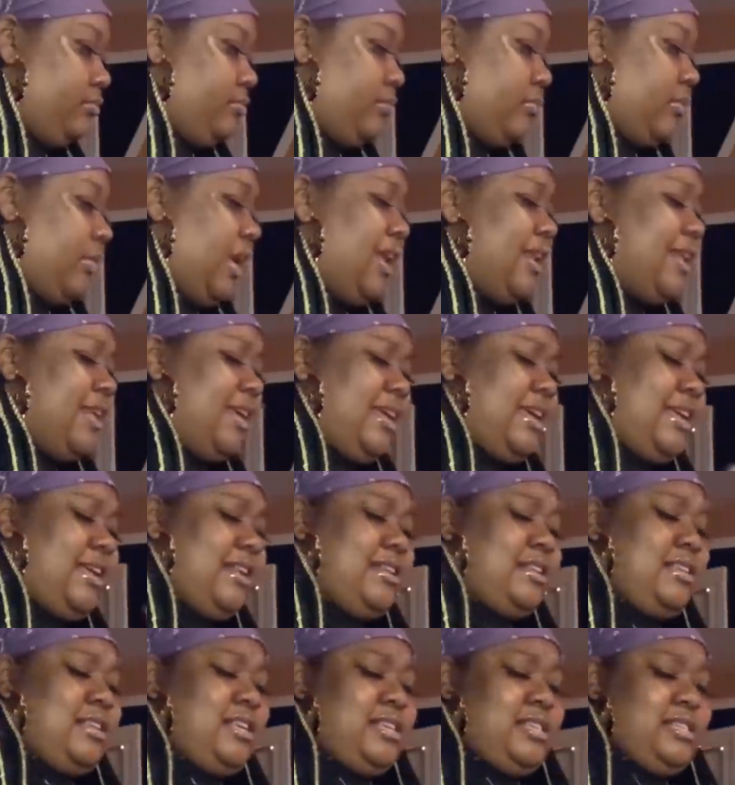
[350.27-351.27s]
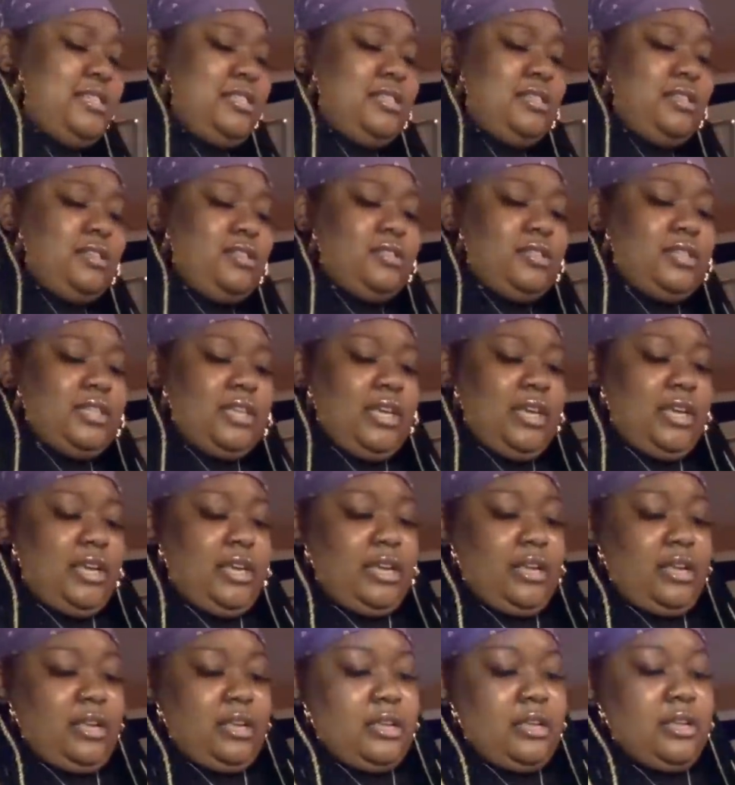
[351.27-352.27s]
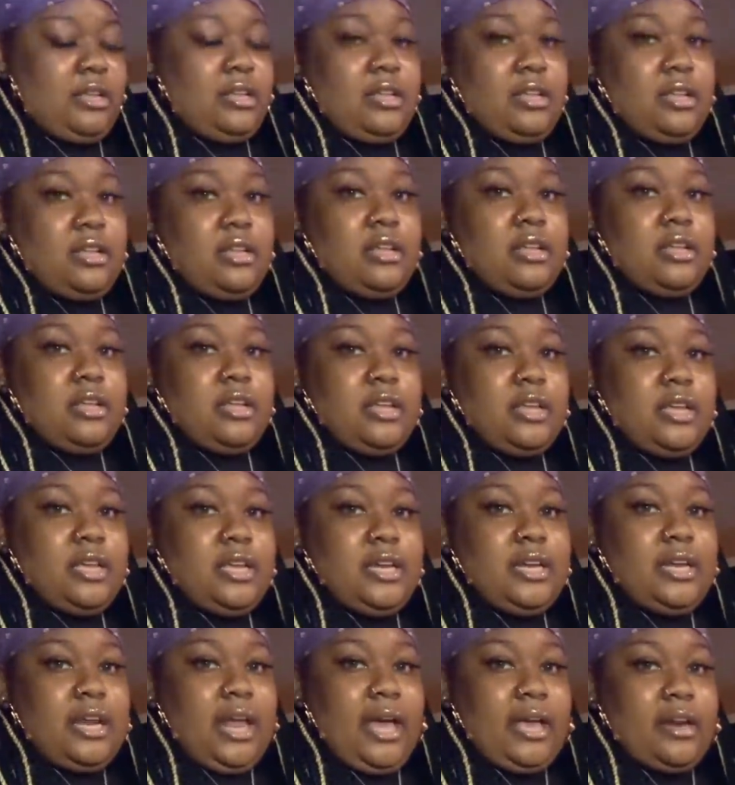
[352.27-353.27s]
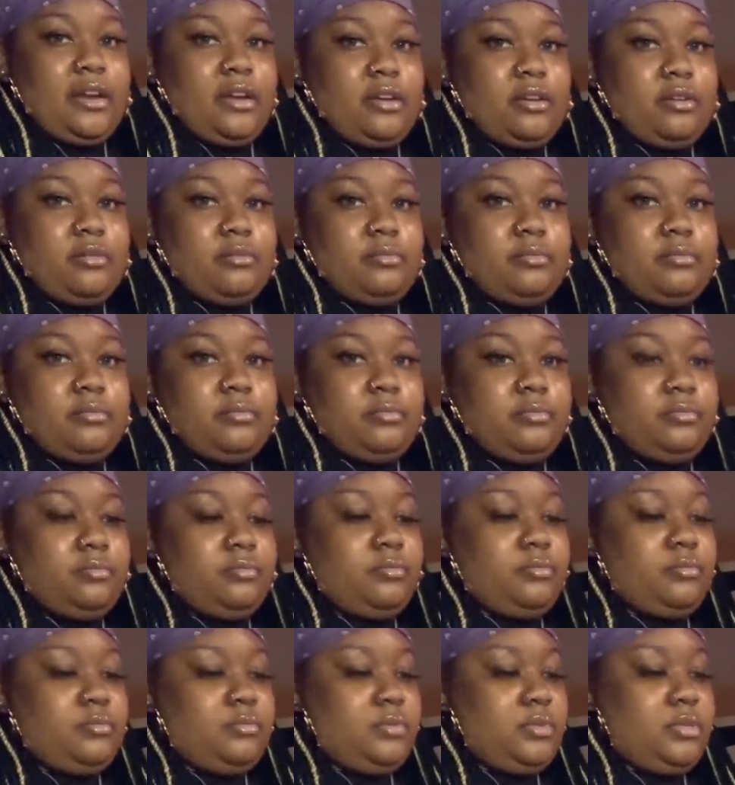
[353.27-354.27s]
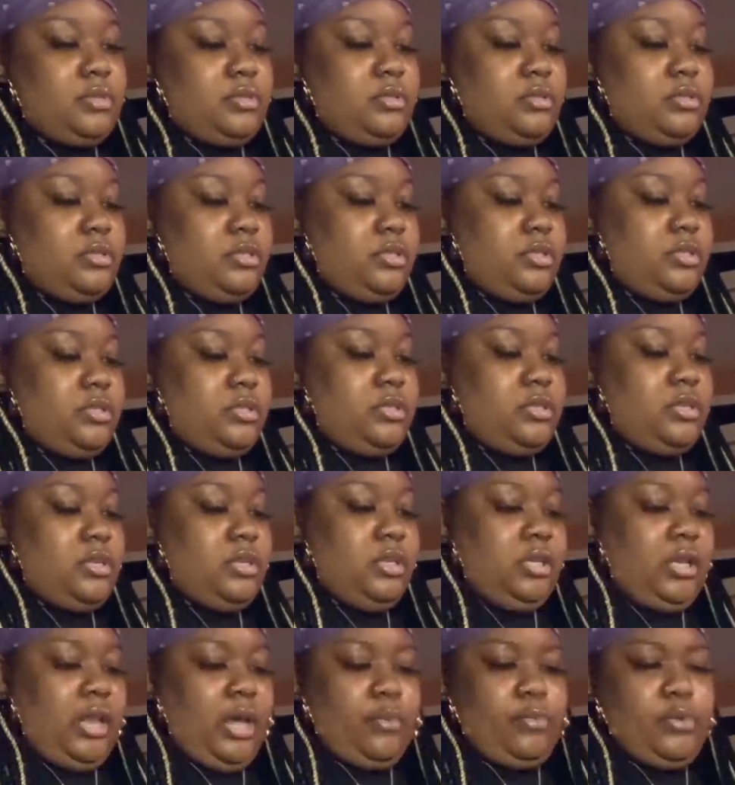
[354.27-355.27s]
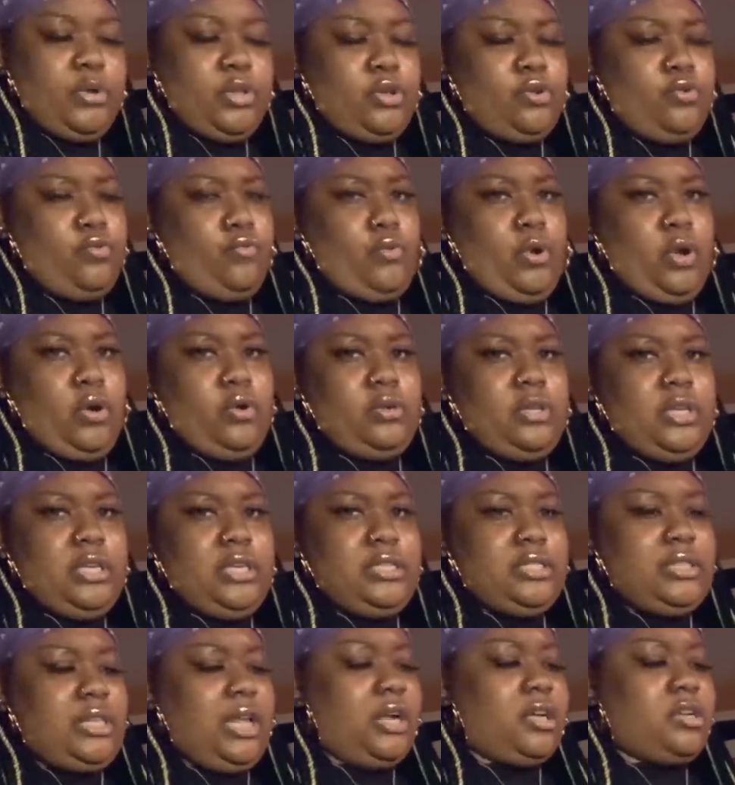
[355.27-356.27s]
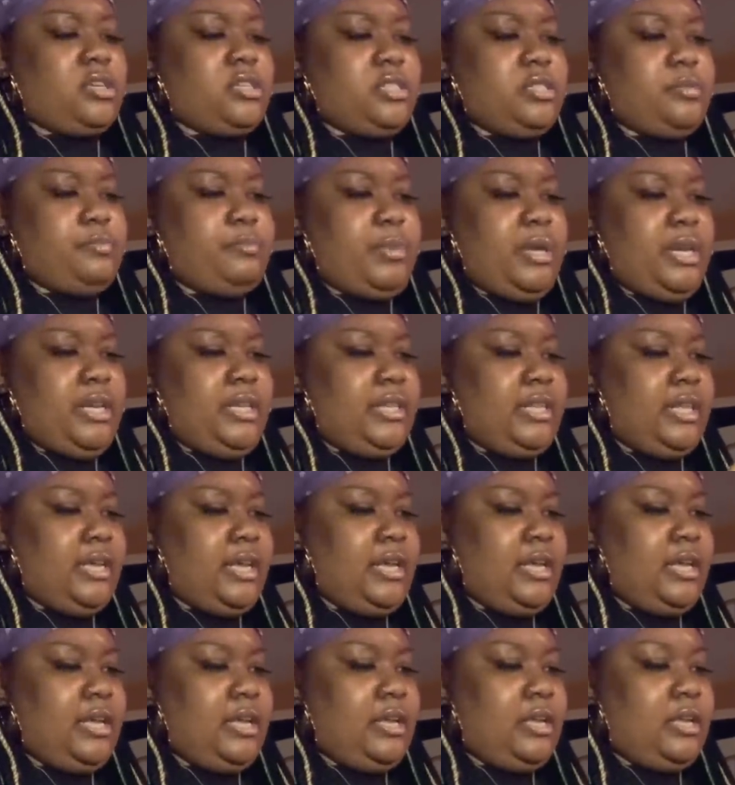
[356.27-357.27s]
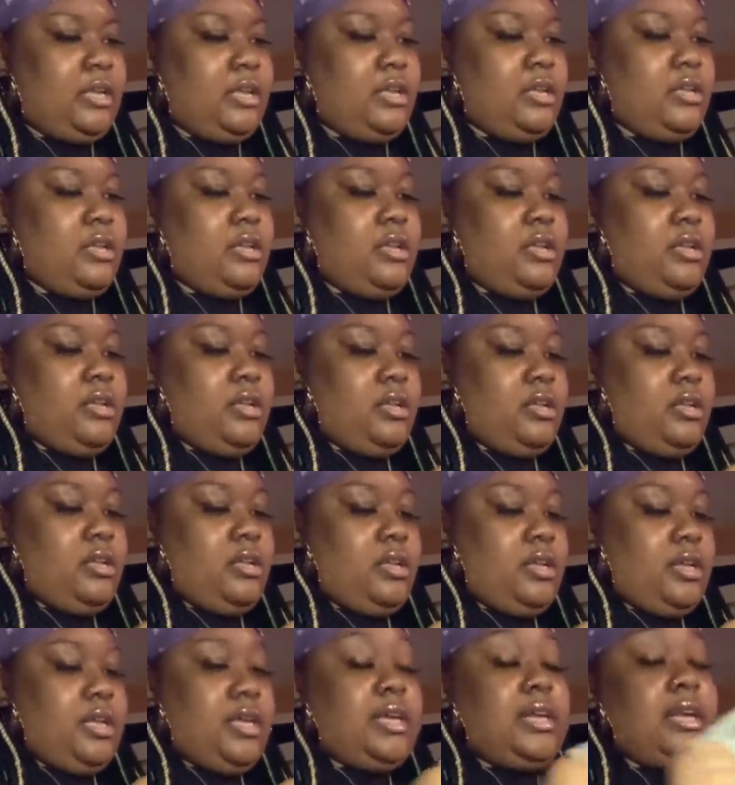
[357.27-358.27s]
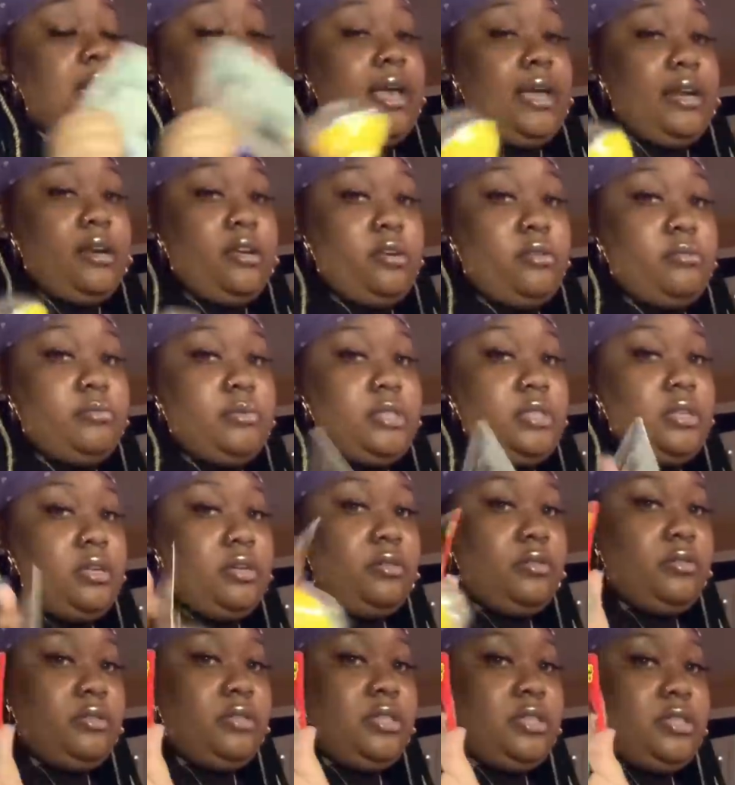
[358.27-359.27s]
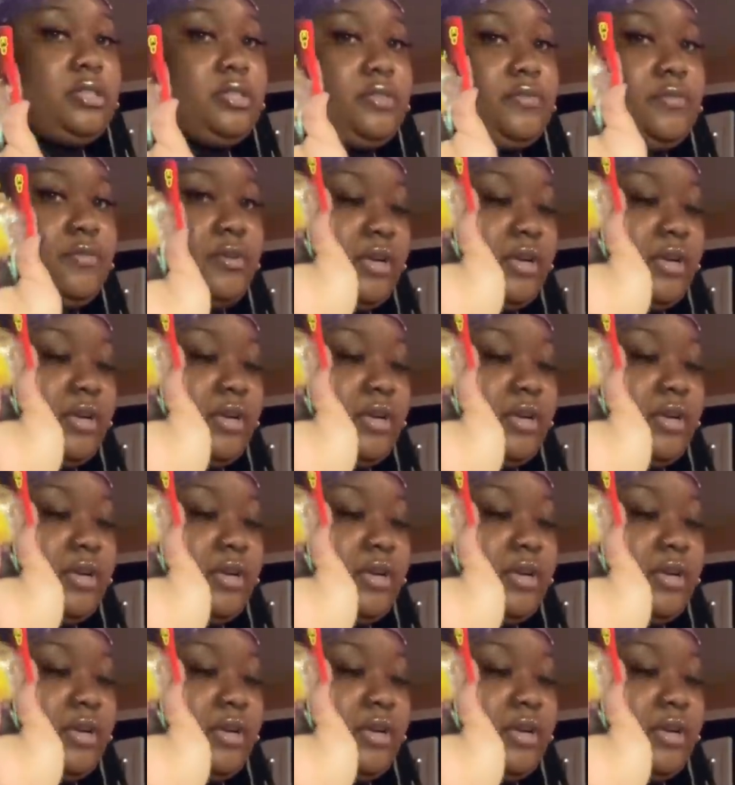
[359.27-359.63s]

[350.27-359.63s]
And then this little thing, it light up. Like when you roll it, it's like a spin thing. It light up, so this is for